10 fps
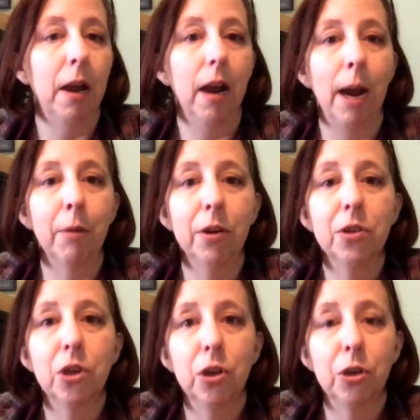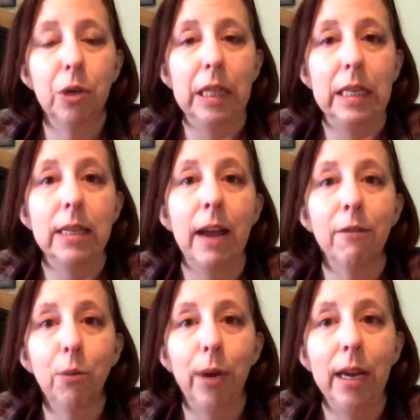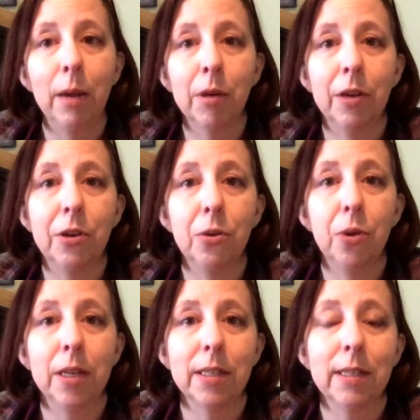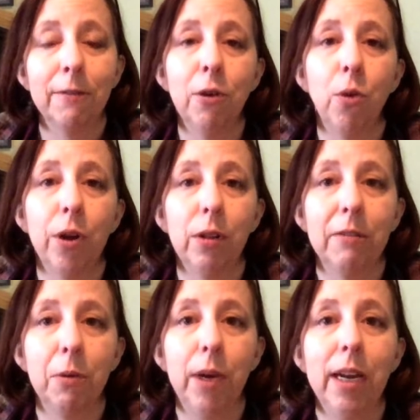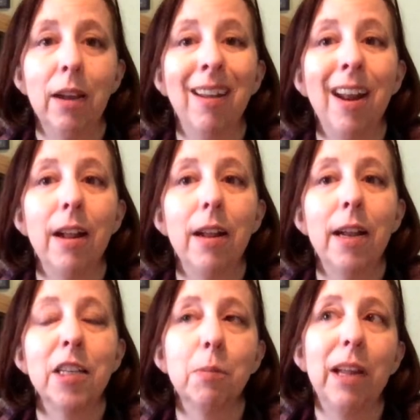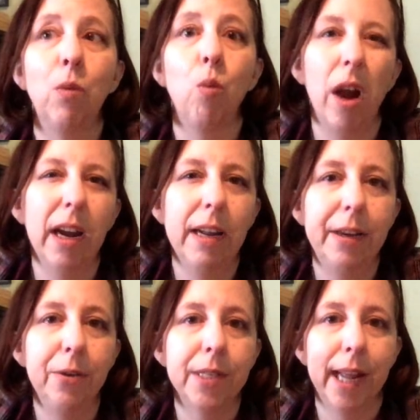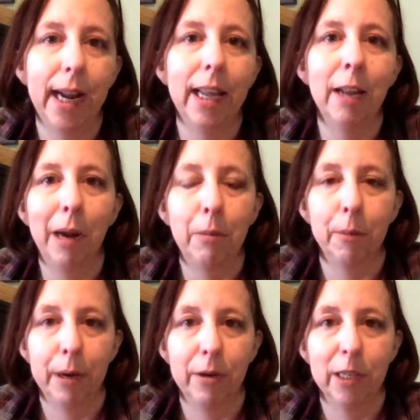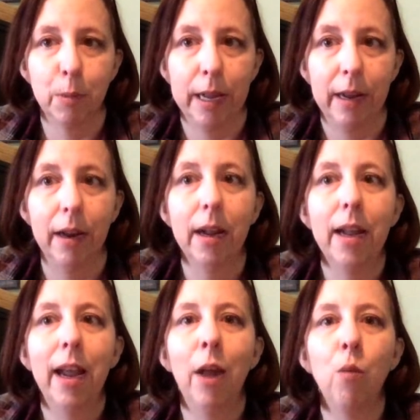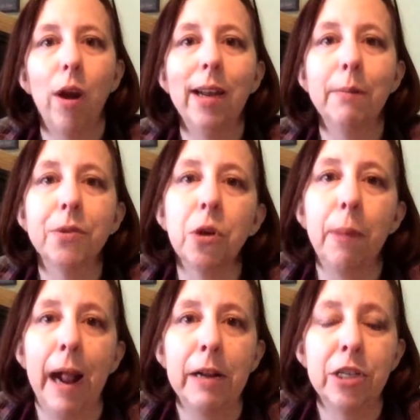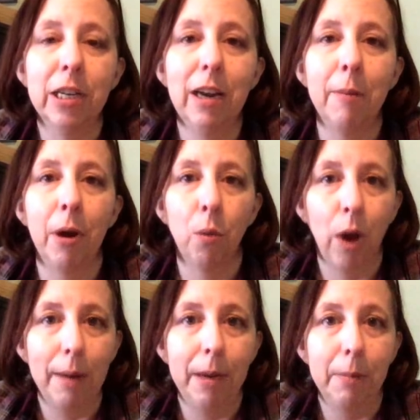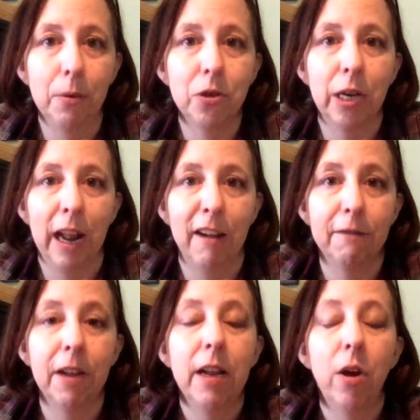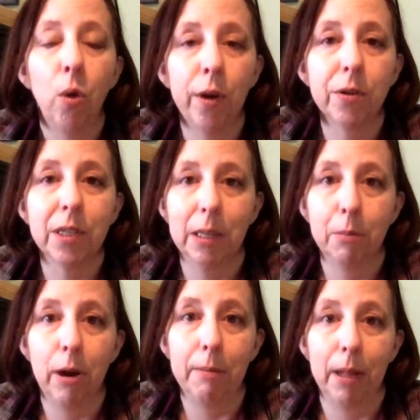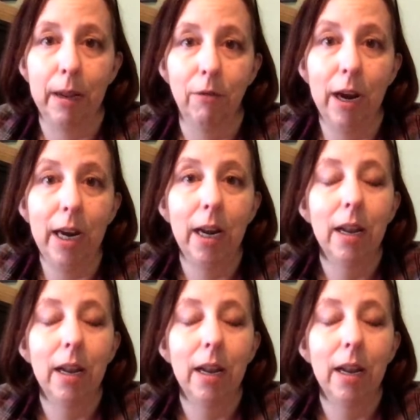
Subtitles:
I'm going to start doing these every week. I'm going to do a different oil every week and explain why I use that in my preparedness plan, and why I'm so passionate about why people should have oils in their prep plan, right?